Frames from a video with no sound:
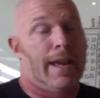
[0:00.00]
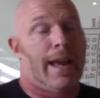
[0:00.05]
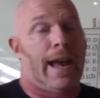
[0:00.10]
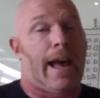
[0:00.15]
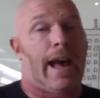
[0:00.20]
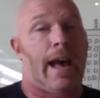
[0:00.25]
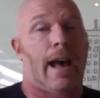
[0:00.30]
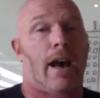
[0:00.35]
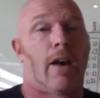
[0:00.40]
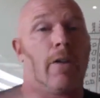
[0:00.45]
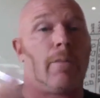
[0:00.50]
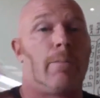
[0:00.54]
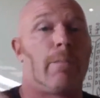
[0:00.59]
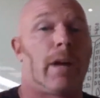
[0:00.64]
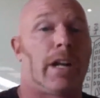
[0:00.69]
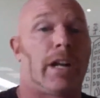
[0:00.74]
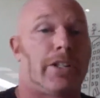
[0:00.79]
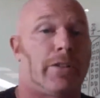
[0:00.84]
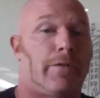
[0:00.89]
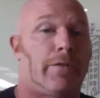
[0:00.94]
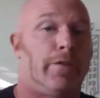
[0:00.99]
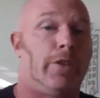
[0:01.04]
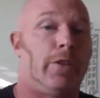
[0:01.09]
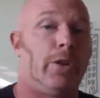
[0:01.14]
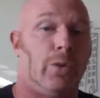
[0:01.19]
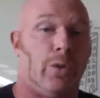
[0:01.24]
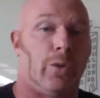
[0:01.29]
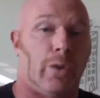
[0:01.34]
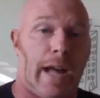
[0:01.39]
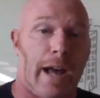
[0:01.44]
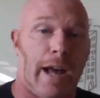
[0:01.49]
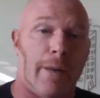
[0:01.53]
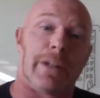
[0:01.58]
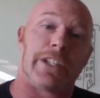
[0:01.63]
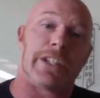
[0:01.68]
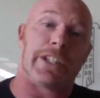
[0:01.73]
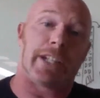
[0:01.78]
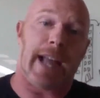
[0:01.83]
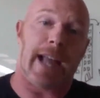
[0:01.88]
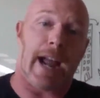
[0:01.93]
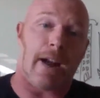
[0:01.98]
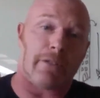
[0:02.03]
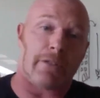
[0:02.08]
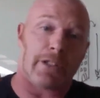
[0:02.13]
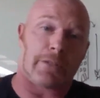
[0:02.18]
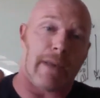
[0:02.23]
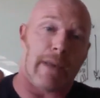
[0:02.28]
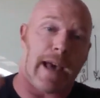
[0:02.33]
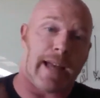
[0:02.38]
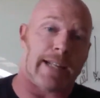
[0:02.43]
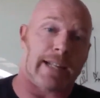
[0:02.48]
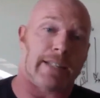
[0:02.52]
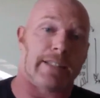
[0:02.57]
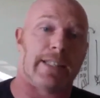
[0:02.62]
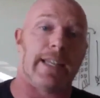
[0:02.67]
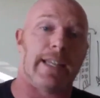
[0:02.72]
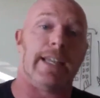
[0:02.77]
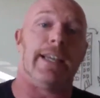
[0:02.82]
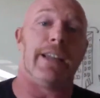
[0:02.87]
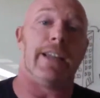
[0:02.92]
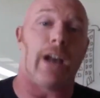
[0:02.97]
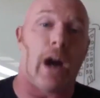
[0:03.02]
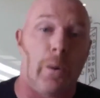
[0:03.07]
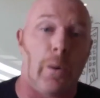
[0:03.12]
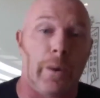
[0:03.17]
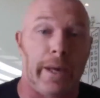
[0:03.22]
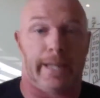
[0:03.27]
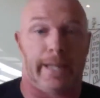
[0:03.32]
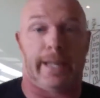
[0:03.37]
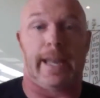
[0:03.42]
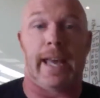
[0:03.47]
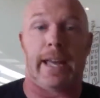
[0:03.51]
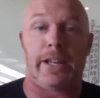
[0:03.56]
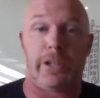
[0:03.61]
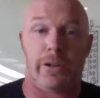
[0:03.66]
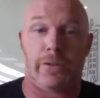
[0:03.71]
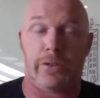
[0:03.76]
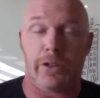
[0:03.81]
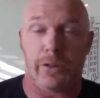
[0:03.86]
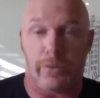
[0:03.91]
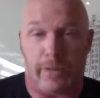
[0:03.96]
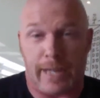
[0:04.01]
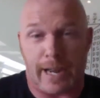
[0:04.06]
How much fuel, how much charismatic CEOing can you do?